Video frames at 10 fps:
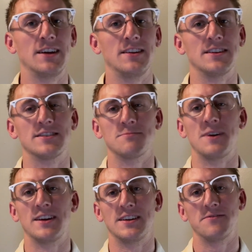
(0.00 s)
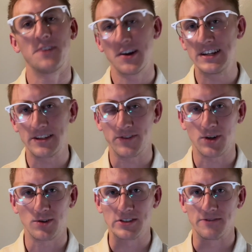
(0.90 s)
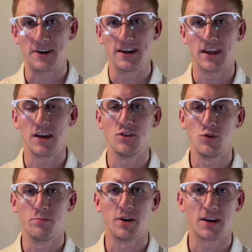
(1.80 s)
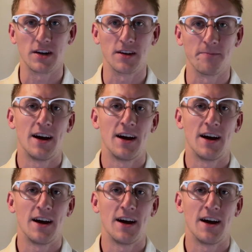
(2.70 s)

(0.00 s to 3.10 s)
this made it very difficult to find a new booking.